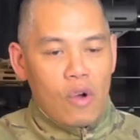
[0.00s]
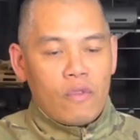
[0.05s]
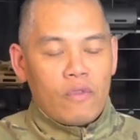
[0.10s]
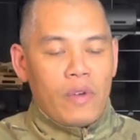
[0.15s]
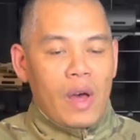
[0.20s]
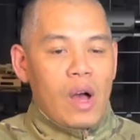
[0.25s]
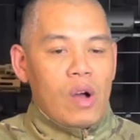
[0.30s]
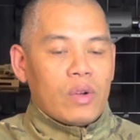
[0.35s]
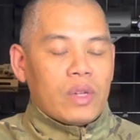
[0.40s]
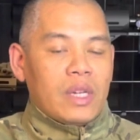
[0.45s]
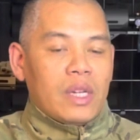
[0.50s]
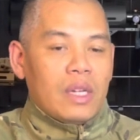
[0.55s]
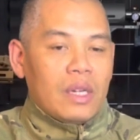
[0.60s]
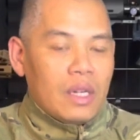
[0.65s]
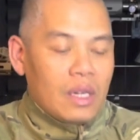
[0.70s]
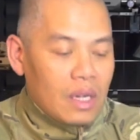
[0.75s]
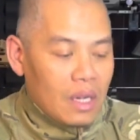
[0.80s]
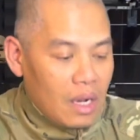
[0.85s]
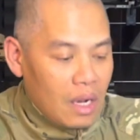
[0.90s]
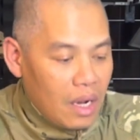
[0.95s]

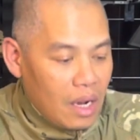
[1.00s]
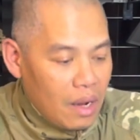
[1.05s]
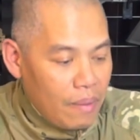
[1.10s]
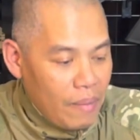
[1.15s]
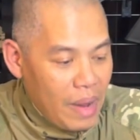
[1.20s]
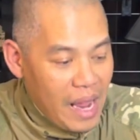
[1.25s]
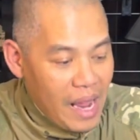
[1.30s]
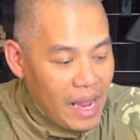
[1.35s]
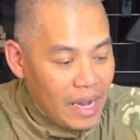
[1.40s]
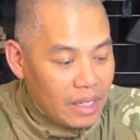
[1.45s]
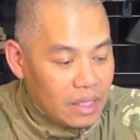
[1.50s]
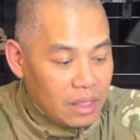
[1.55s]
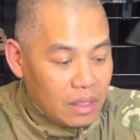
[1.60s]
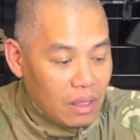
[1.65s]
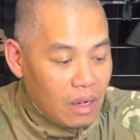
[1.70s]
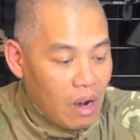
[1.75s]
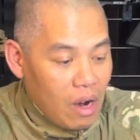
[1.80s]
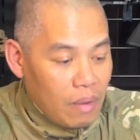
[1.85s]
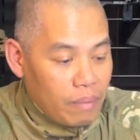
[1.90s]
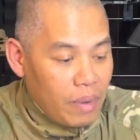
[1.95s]
Valken mags
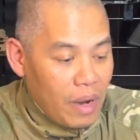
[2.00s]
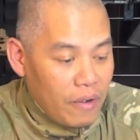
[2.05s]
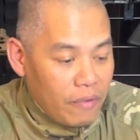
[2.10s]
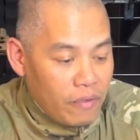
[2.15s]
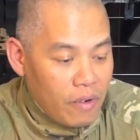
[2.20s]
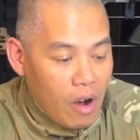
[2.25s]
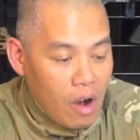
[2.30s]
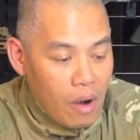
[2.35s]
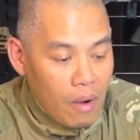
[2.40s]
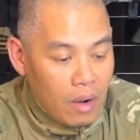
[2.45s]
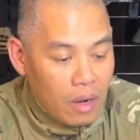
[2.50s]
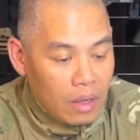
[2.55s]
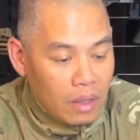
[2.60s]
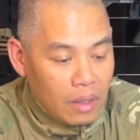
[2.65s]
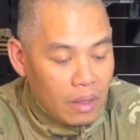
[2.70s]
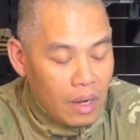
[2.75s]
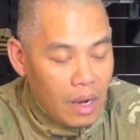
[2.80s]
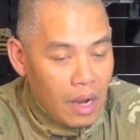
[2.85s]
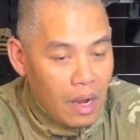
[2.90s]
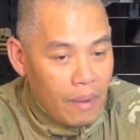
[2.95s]
are by far
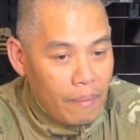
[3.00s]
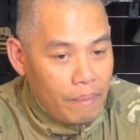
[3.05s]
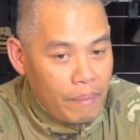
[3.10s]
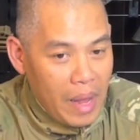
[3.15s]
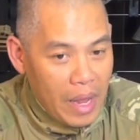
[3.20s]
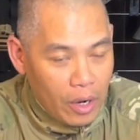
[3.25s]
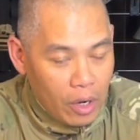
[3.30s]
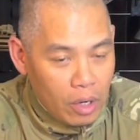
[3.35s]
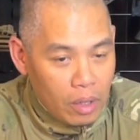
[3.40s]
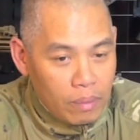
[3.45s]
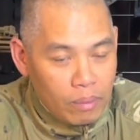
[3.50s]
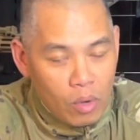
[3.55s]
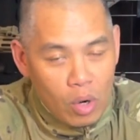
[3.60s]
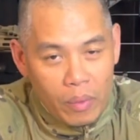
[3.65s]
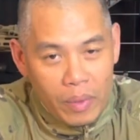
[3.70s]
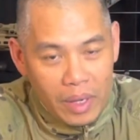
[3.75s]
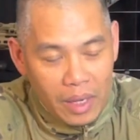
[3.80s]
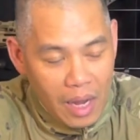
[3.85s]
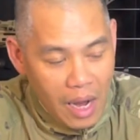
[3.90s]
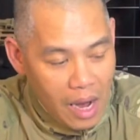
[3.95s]
better, more
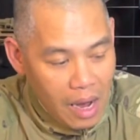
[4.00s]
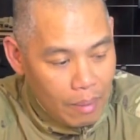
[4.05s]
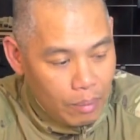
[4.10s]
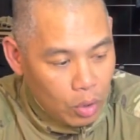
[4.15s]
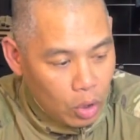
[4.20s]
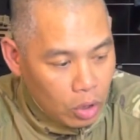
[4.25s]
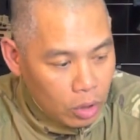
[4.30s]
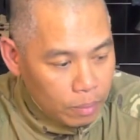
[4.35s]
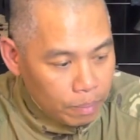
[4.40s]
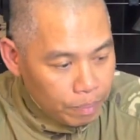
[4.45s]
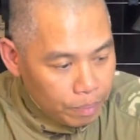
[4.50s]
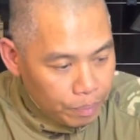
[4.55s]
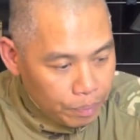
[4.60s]
reliable.